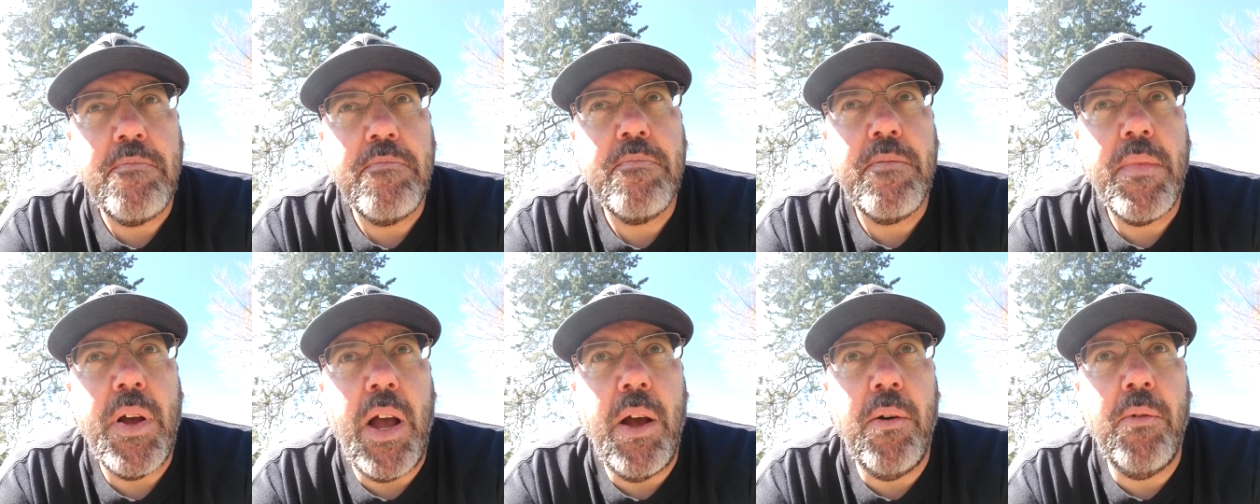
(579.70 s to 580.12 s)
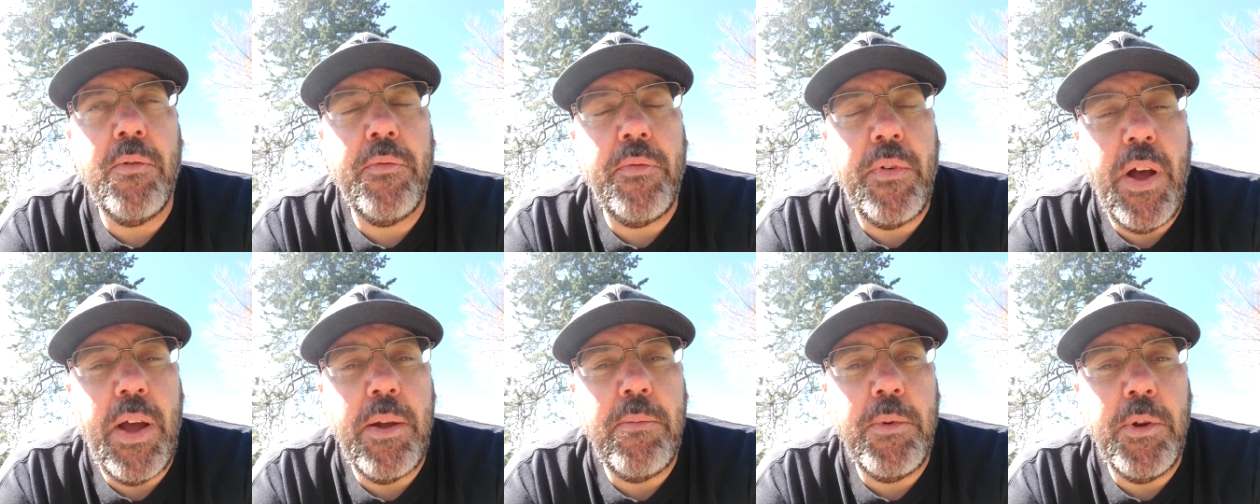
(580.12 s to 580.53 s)
I will
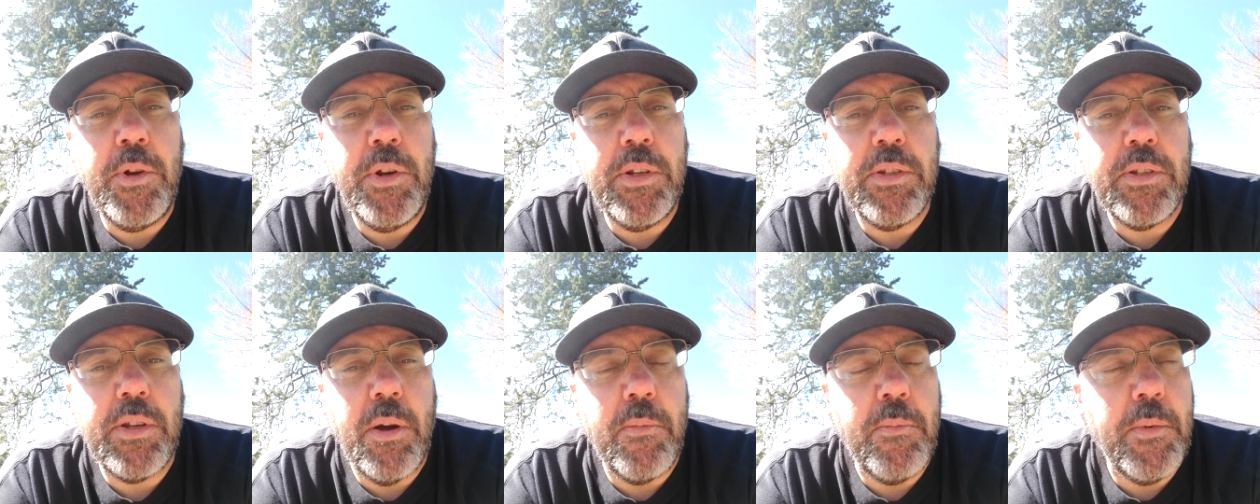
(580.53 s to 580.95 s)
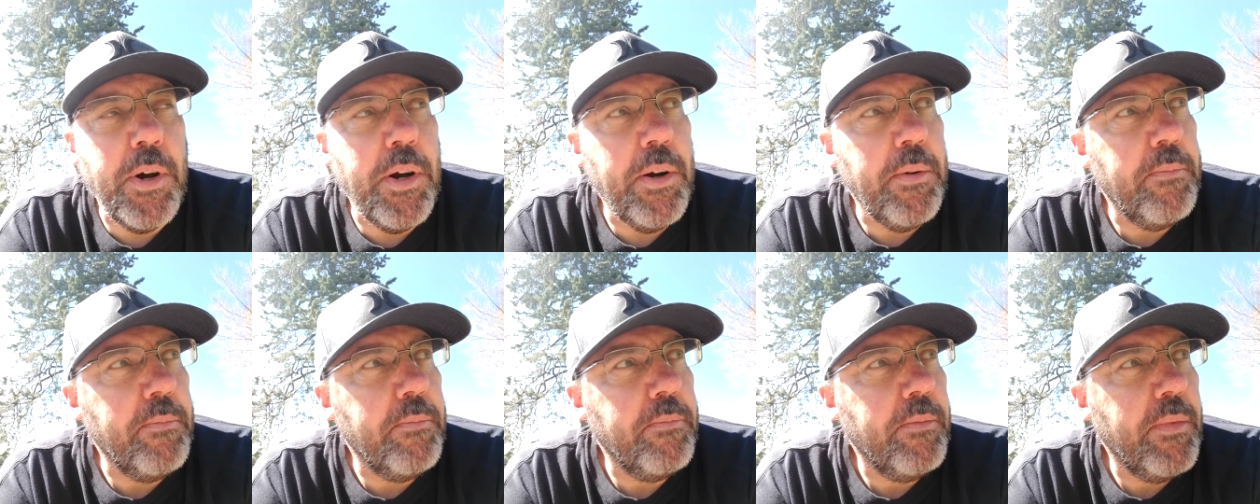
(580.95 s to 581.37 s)
find beauty somewhere.
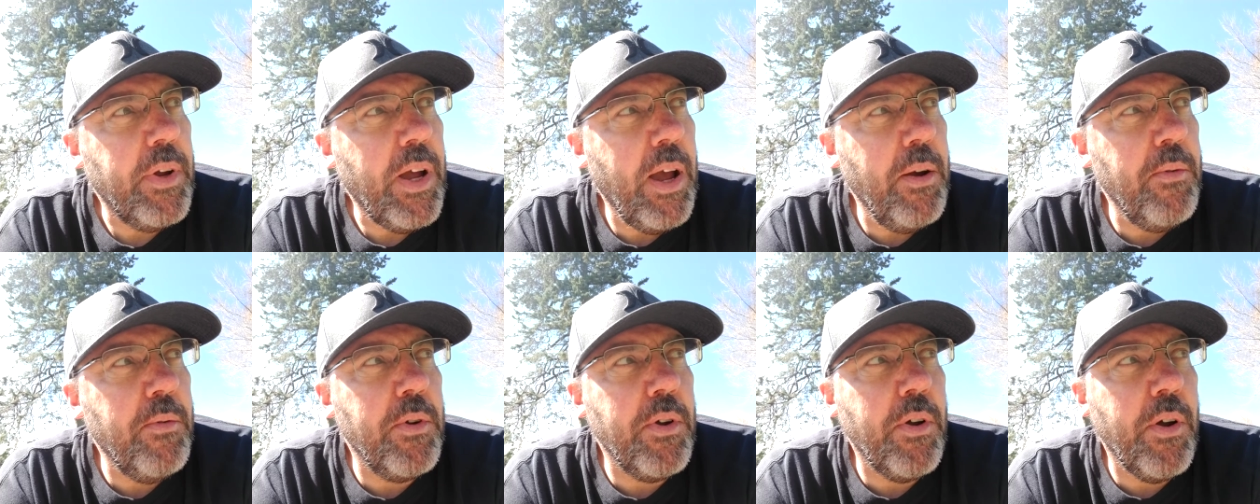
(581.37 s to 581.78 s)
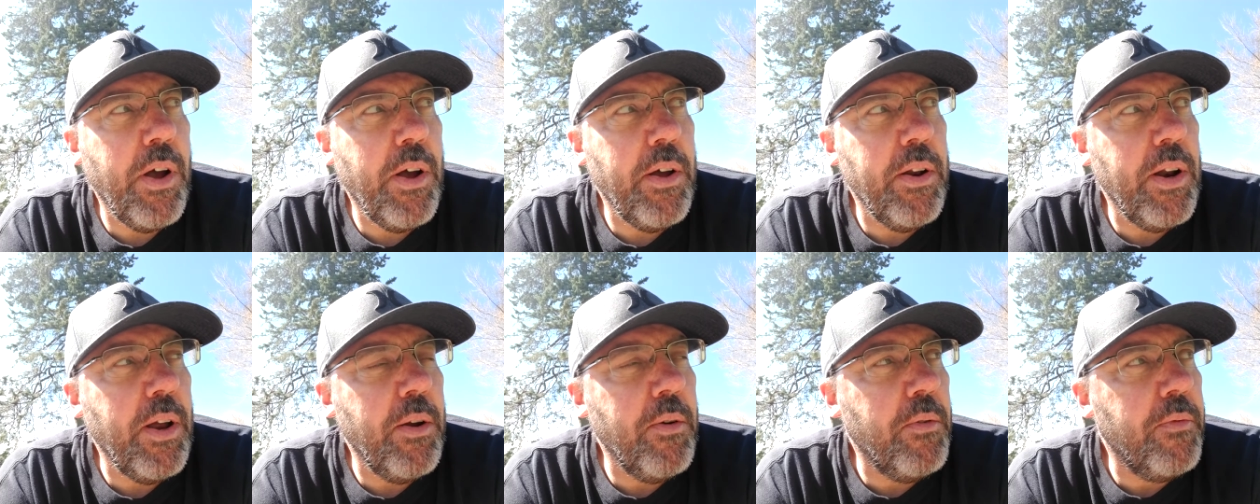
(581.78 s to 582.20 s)
I will go out
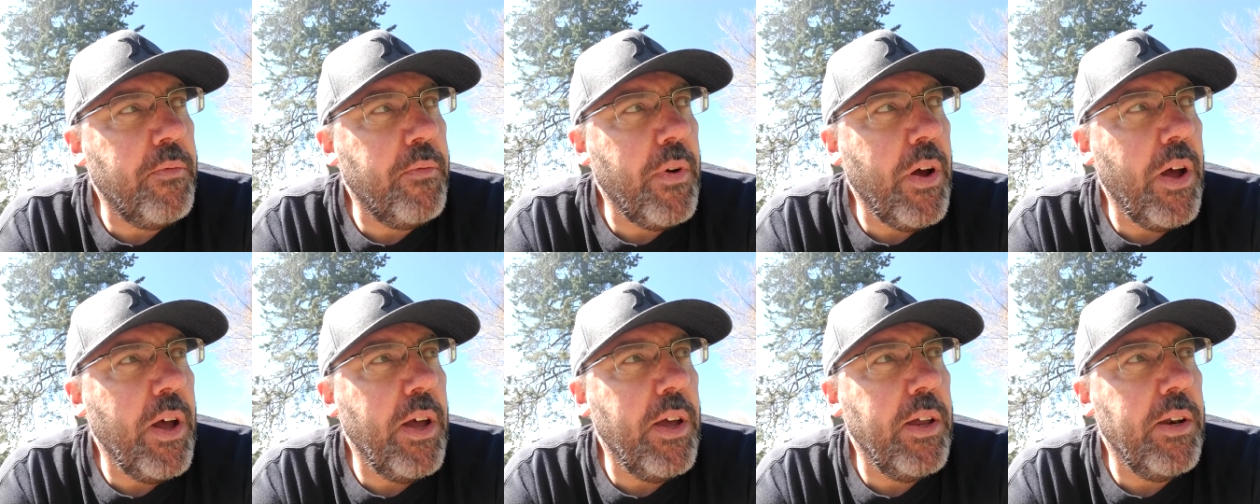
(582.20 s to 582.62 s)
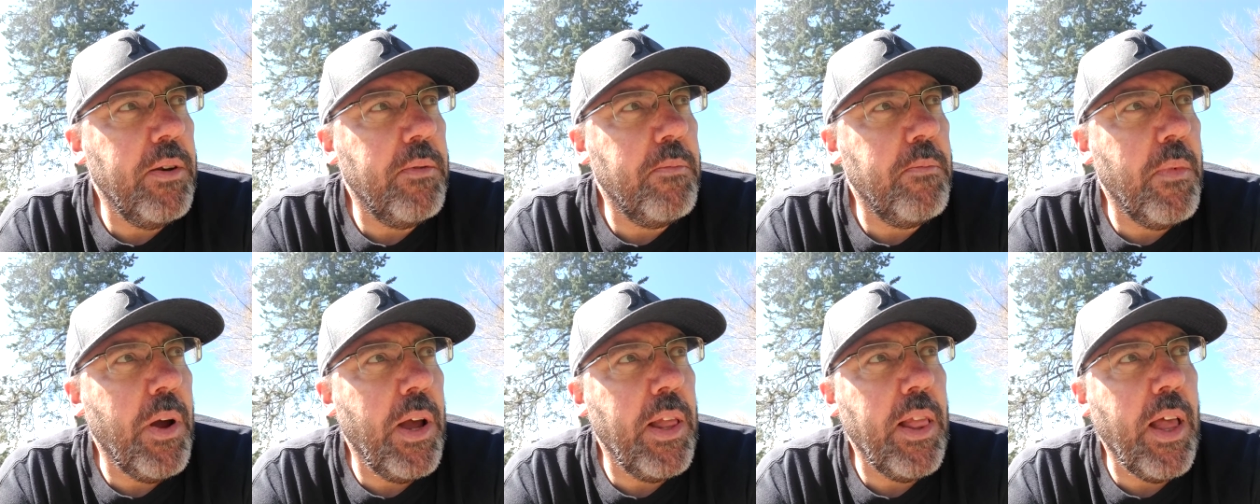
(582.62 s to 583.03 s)
and I will find
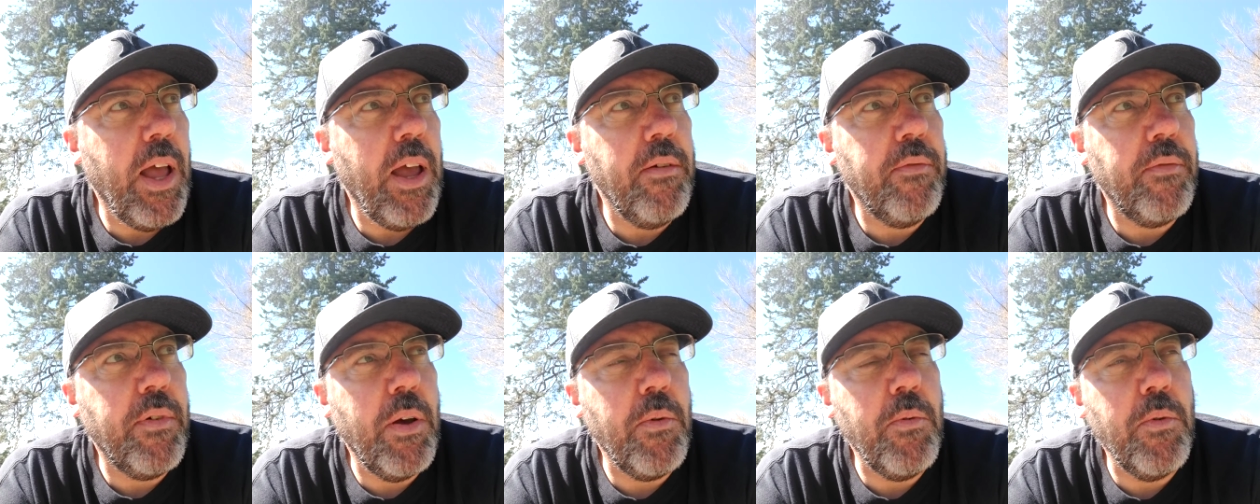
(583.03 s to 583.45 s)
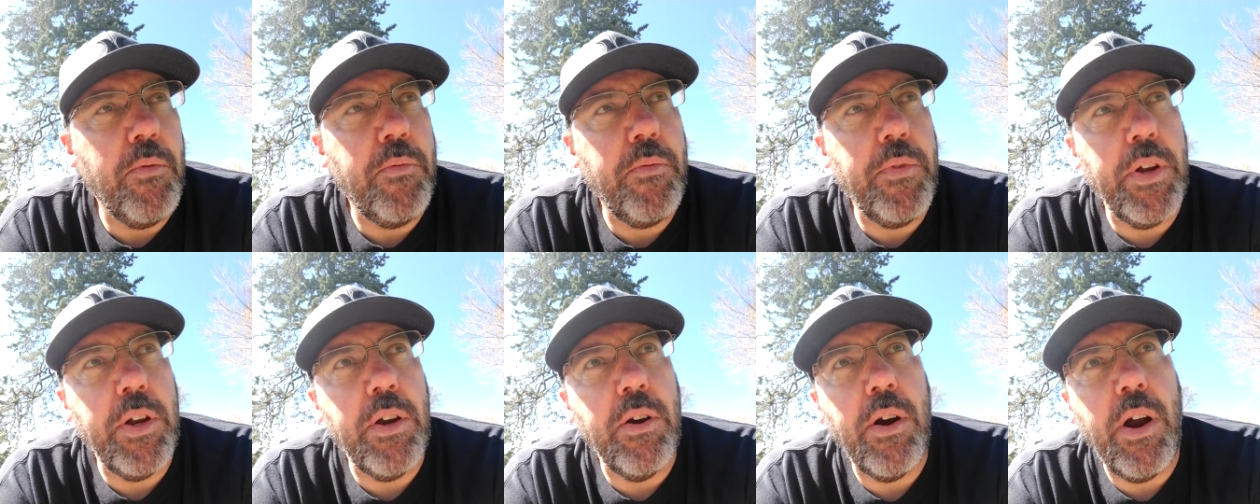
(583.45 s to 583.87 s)
my life. I will
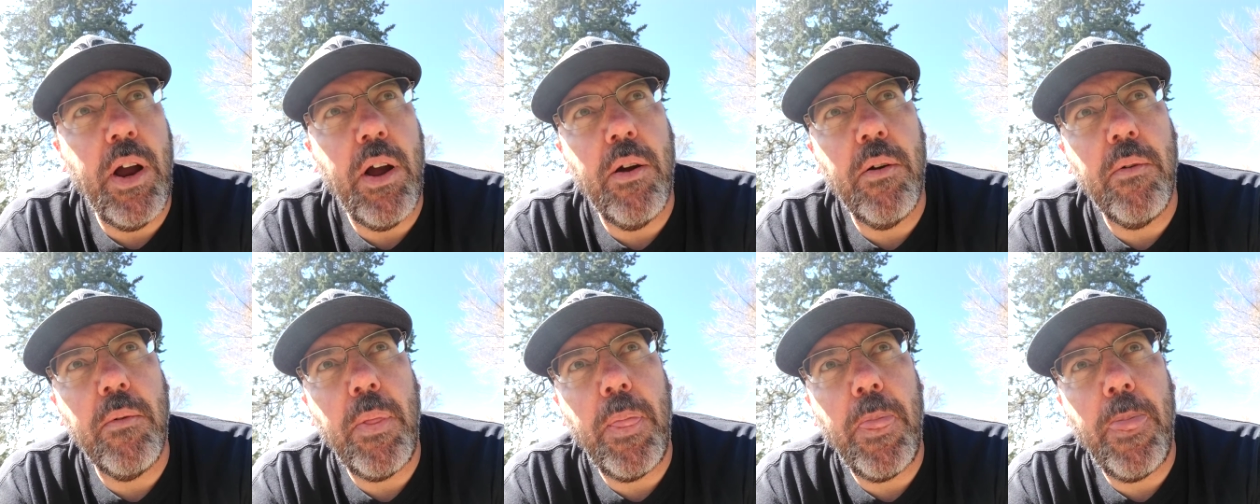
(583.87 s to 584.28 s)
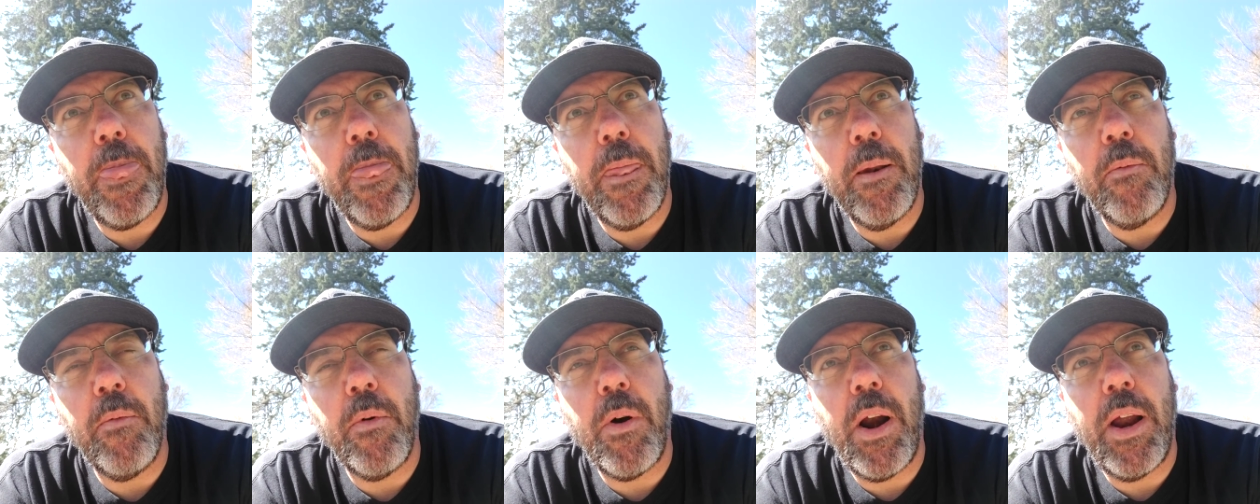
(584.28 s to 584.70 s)
figure out
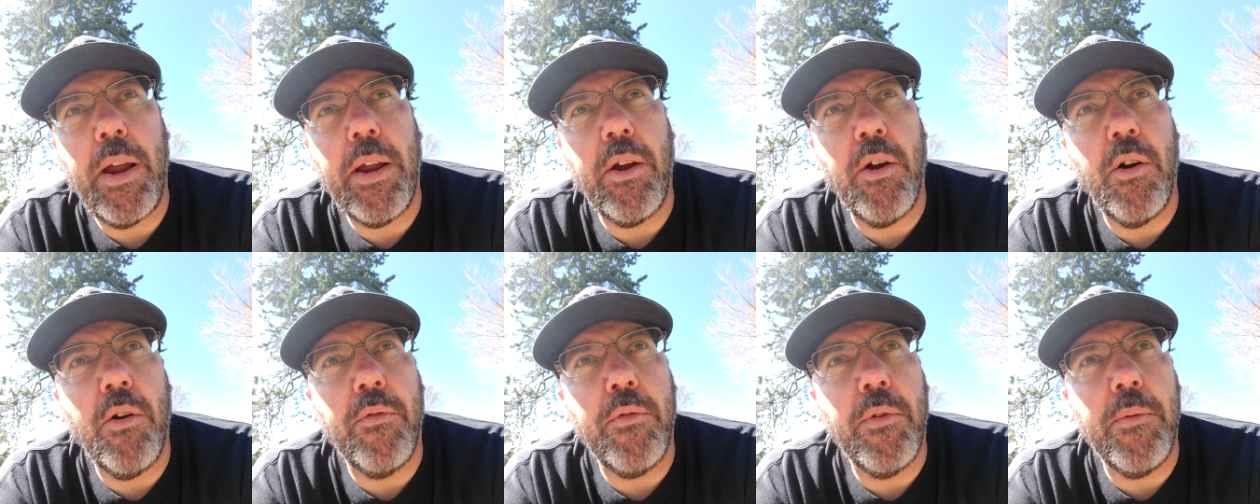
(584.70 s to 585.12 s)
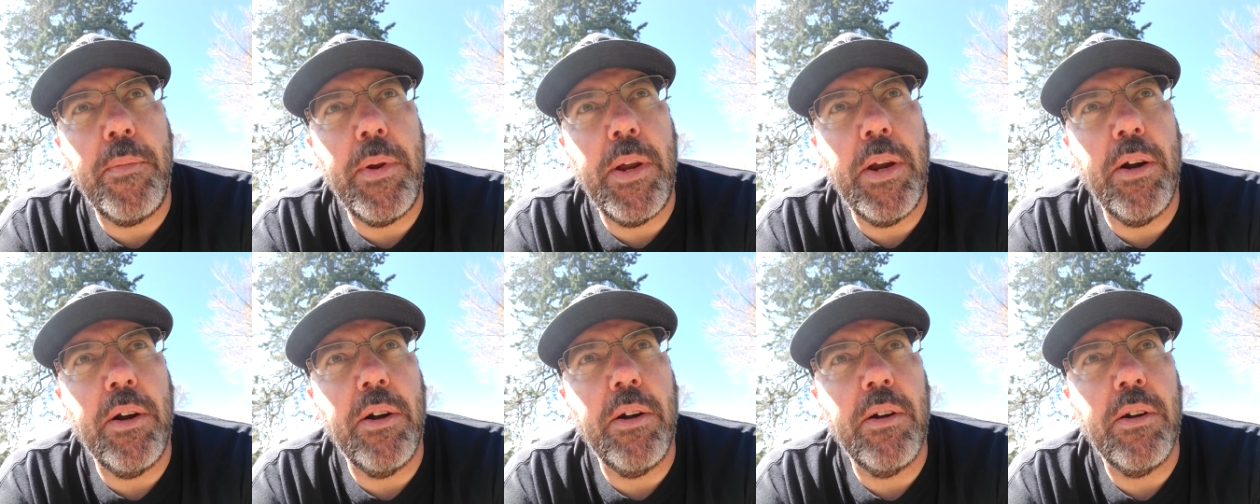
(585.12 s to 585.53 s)
where I go from
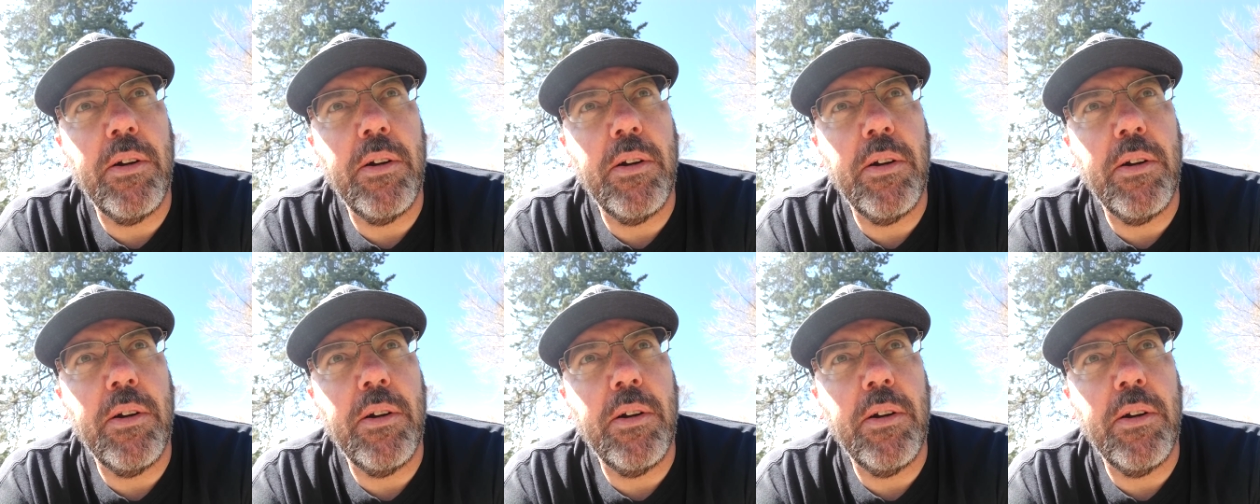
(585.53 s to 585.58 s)
here.